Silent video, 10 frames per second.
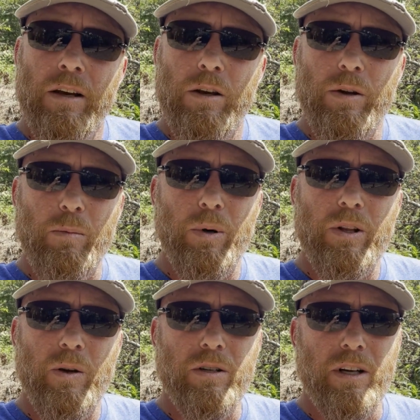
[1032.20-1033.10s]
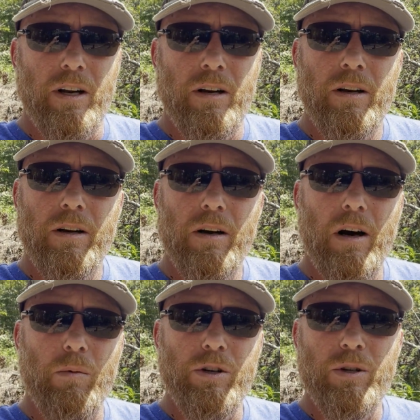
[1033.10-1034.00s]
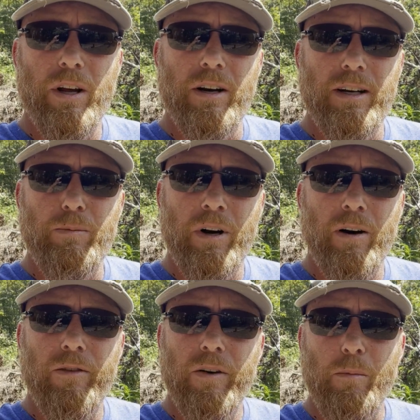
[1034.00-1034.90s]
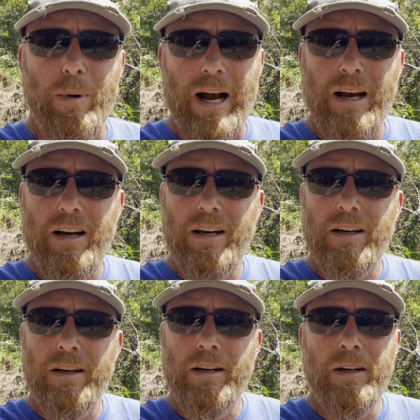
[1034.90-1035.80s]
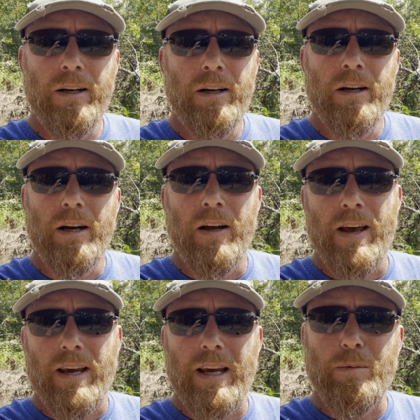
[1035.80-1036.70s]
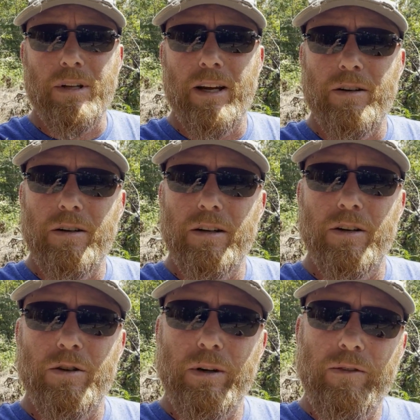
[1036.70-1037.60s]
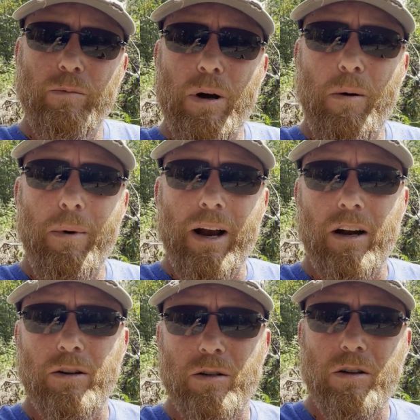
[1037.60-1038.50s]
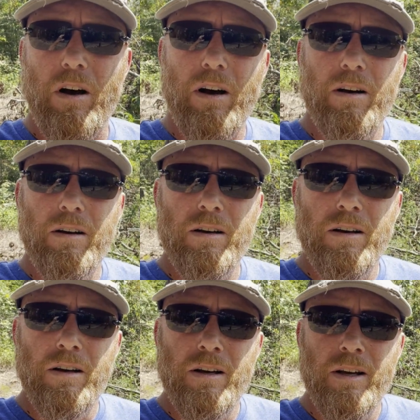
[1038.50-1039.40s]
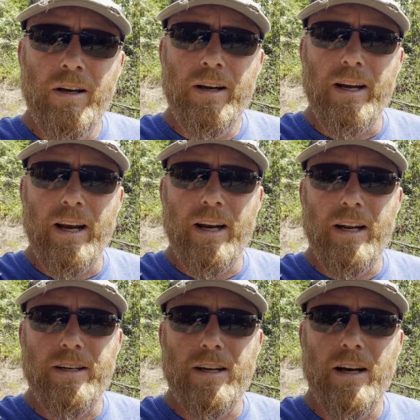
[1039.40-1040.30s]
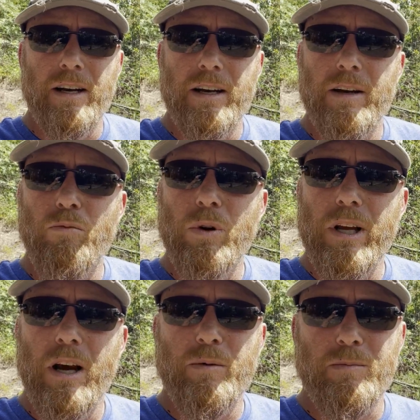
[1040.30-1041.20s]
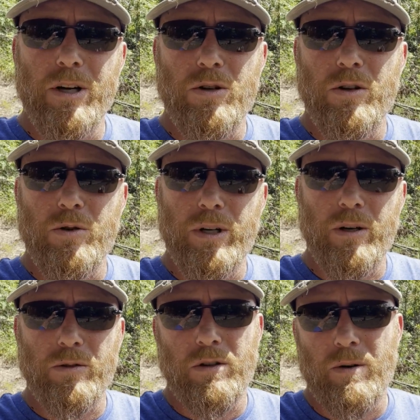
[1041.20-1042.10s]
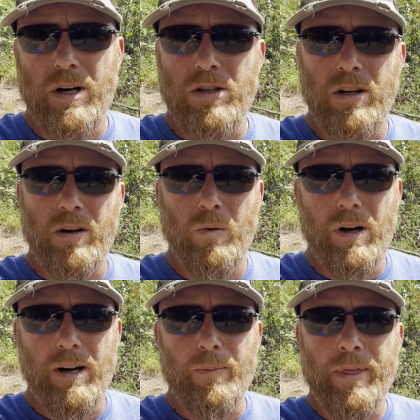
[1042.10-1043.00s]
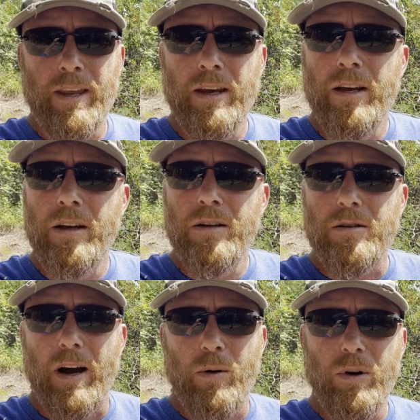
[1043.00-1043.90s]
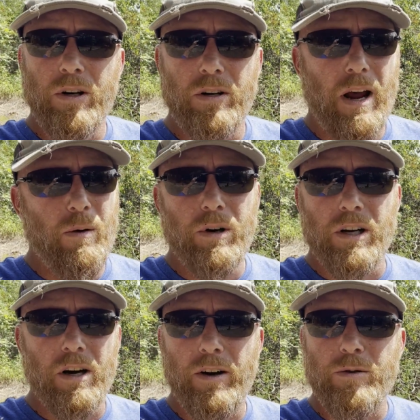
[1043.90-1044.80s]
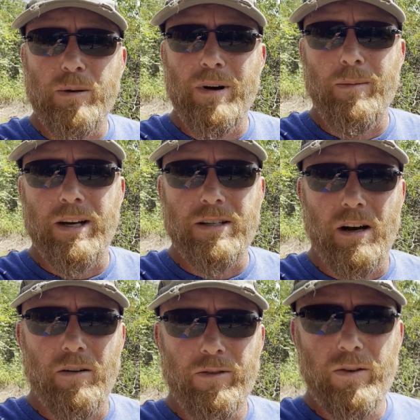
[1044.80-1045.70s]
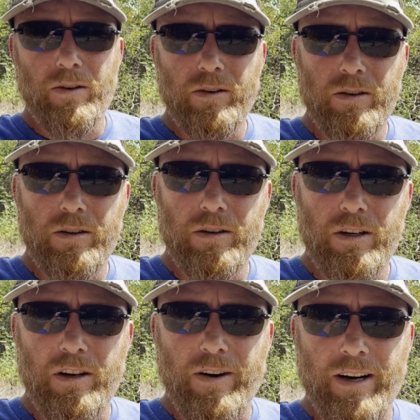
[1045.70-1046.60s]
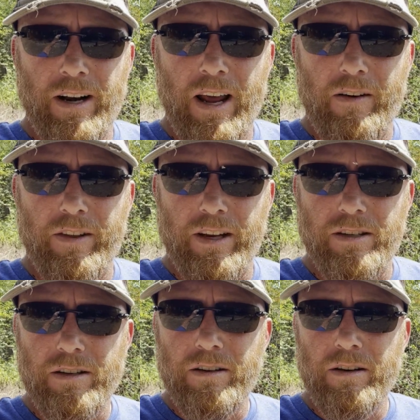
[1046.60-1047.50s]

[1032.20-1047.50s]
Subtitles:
You can put those in once you get a deep enough back cut, and that keeps the tree from coming back on your saw, and it really helps make sure the tree goes the direction that you want it. So I wouldn't cut a tree by myself if I didn't have these.